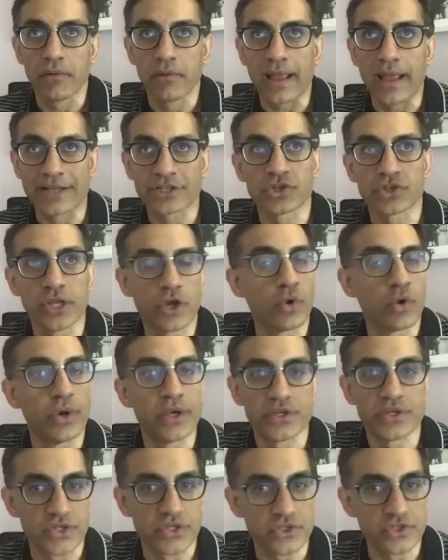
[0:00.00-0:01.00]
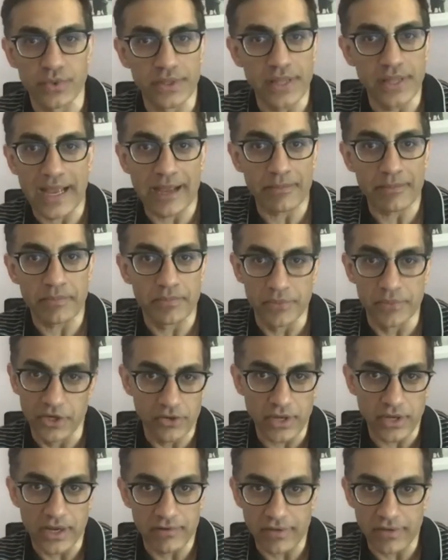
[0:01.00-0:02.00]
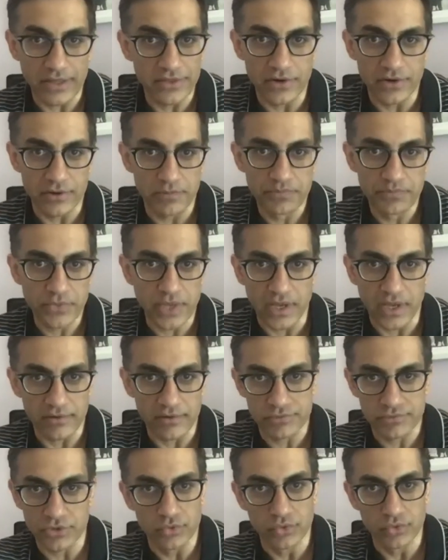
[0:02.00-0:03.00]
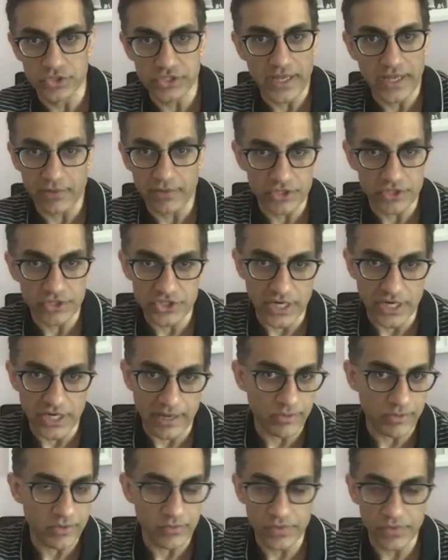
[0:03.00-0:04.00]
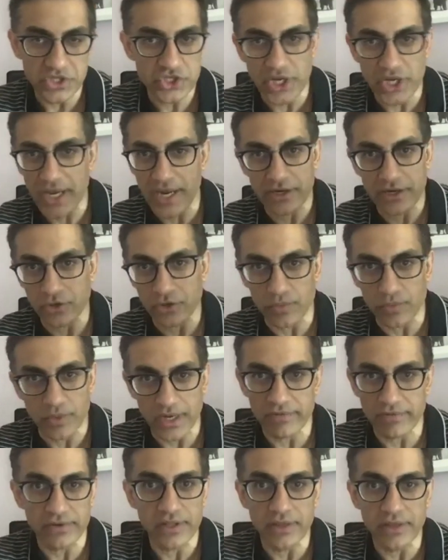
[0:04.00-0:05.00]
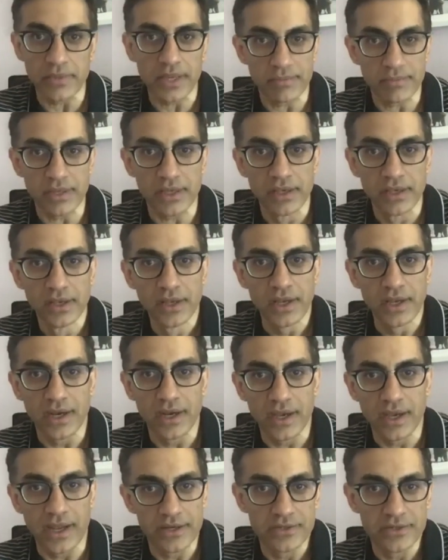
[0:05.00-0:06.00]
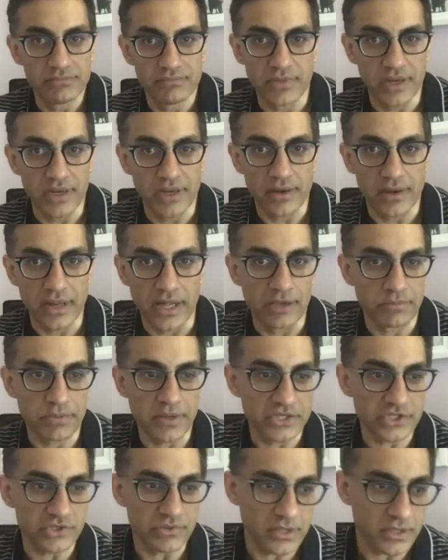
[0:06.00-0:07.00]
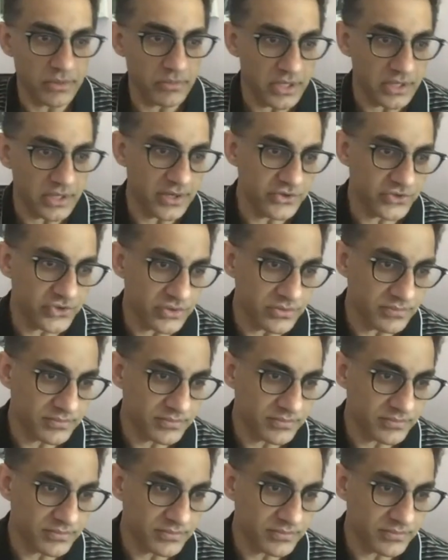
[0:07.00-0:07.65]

actually coexist with kind of other kind of tools like WhatsApp or WeChat or whatever they may be, and help customer communication.